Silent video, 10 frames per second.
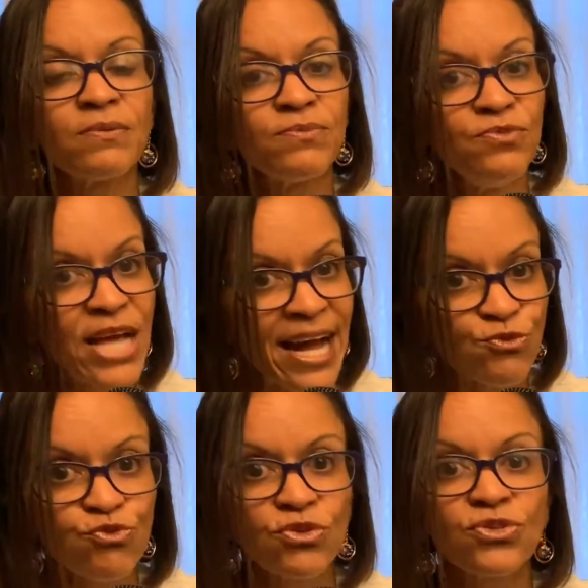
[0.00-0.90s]

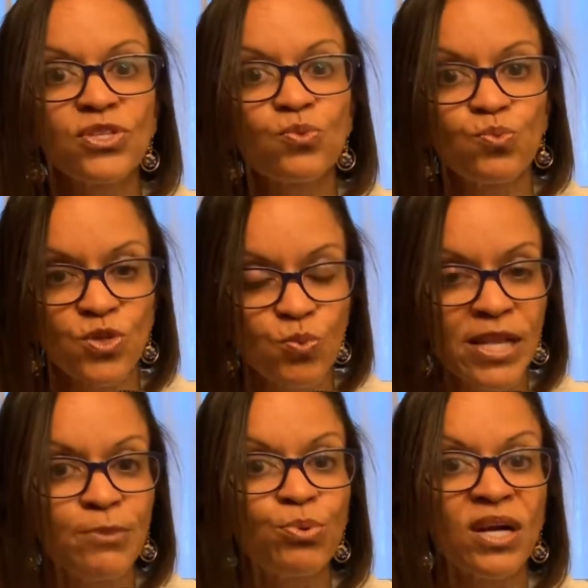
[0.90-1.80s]
natural
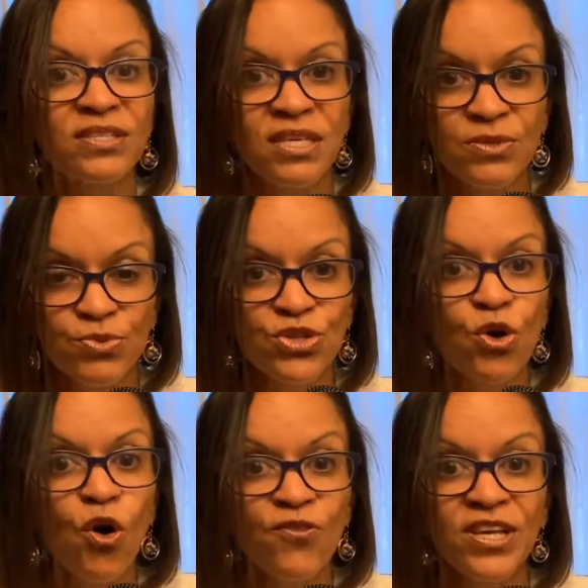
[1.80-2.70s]
swelling process
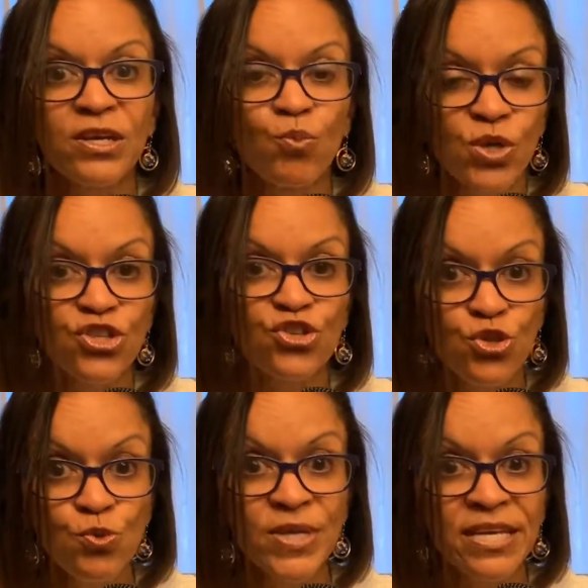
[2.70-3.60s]
resolving in 1 to
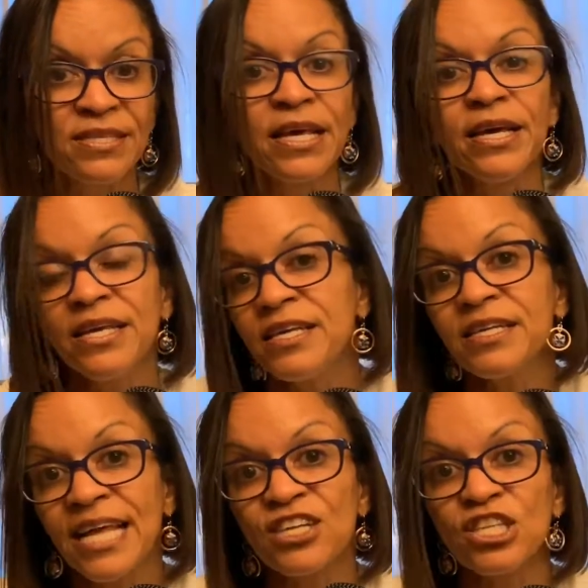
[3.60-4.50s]
2 weeks, it
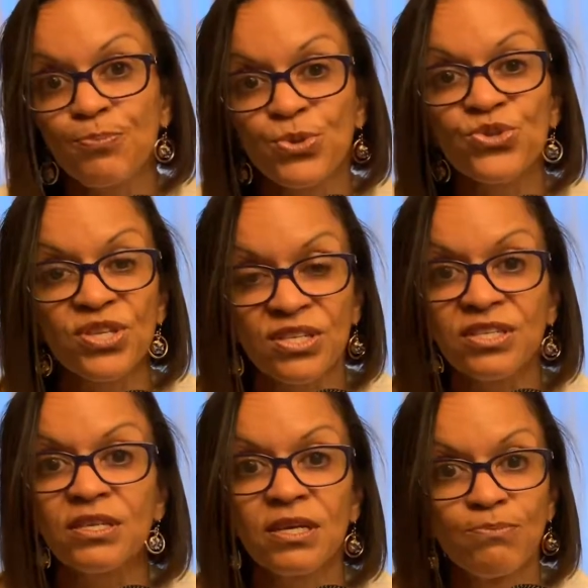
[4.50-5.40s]
could actually
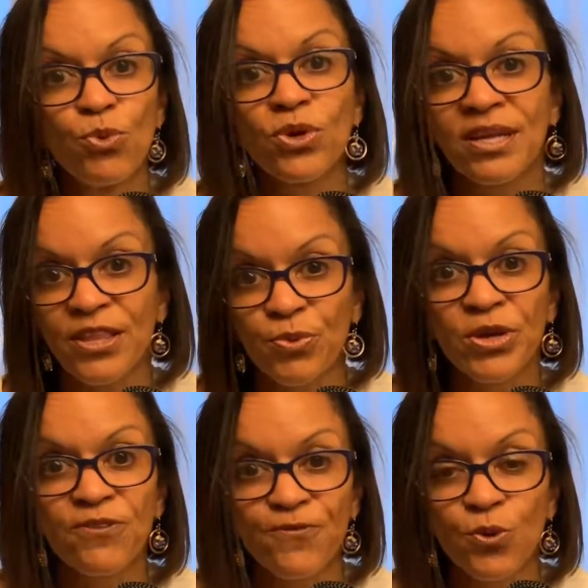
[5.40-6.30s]
persist more like 3
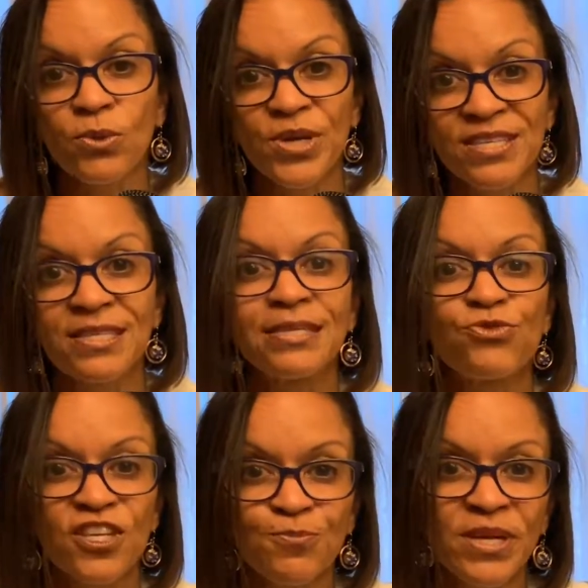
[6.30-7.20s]
to 4 weeks. And
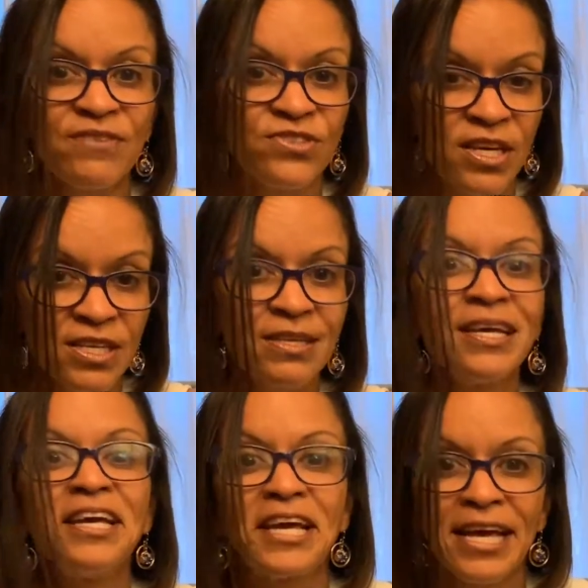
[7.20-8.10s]
trust me, I've done it,
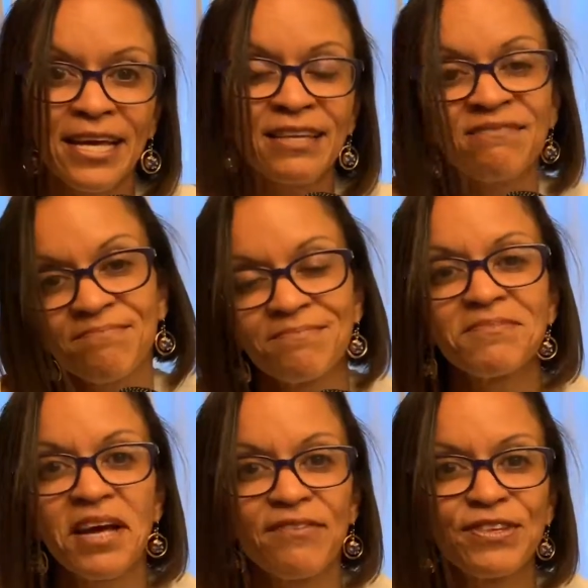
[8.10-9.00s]
and
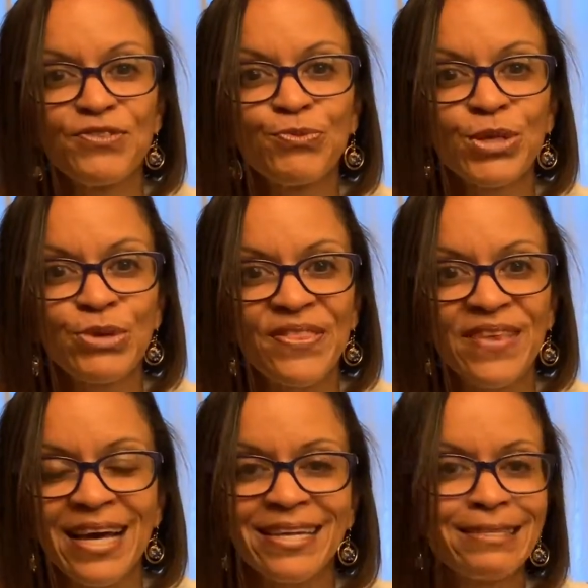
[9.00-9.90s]
I've lived to regret
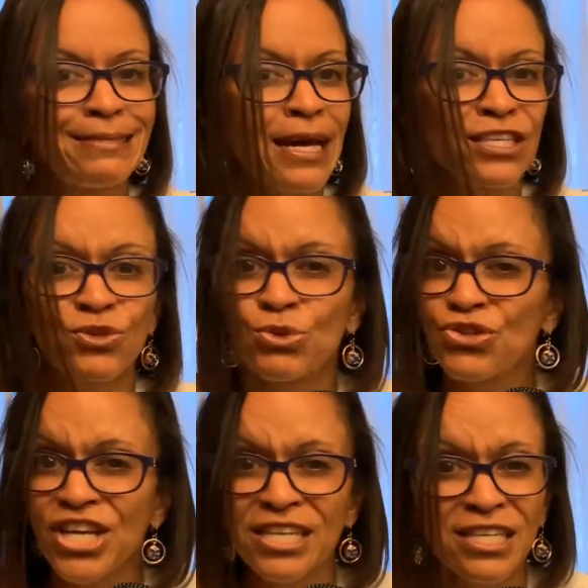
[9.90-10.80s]
that. It's not
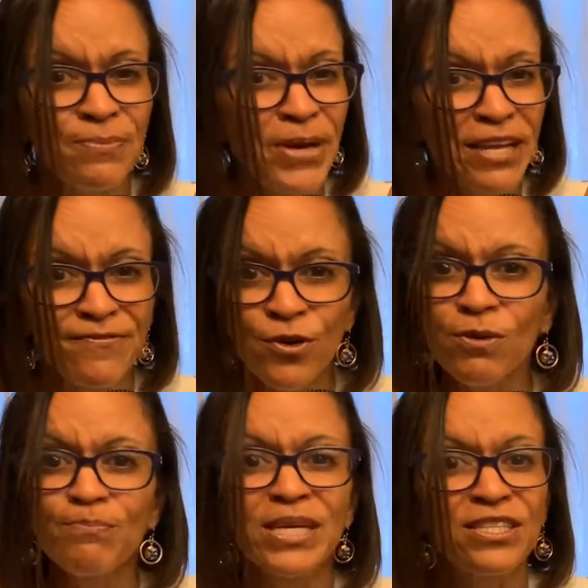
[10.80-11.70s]
excruciatingly painful,
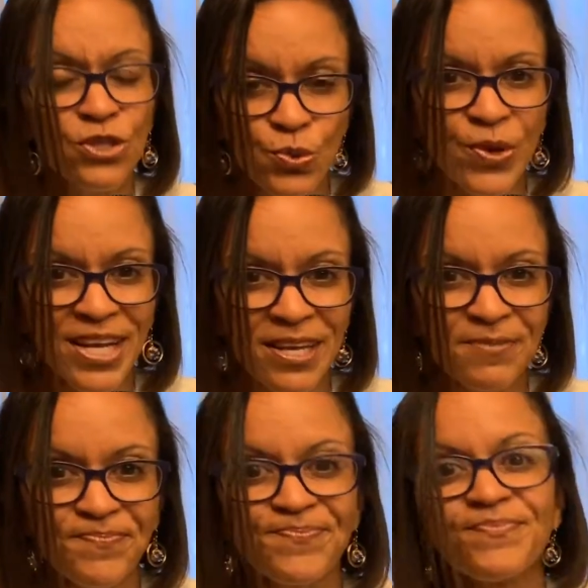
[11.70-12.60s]
but it's annoying.
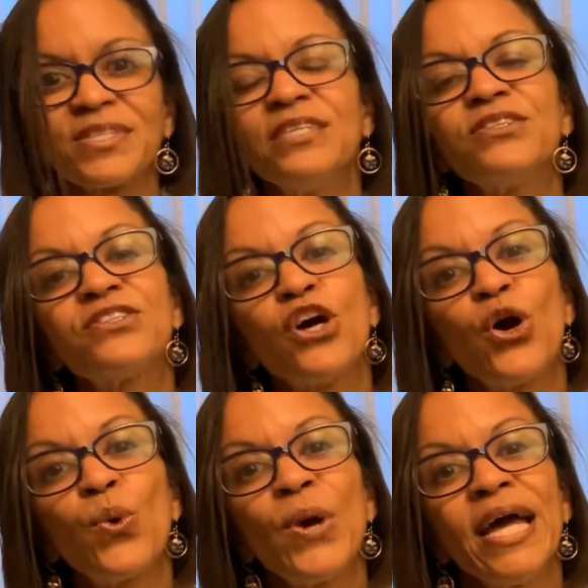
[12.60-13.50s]

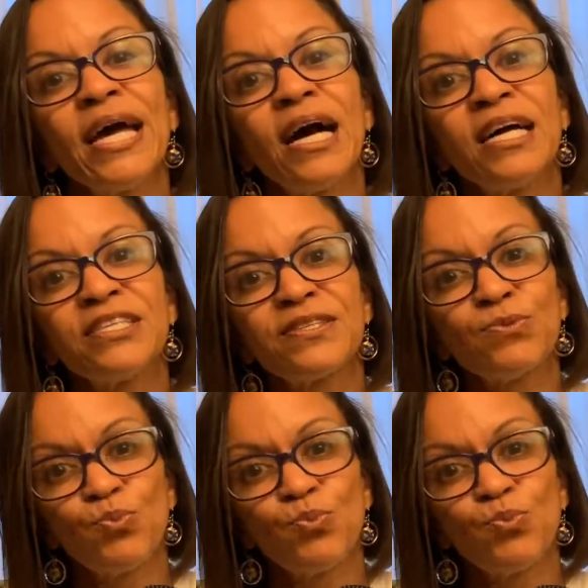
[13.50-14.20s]
So as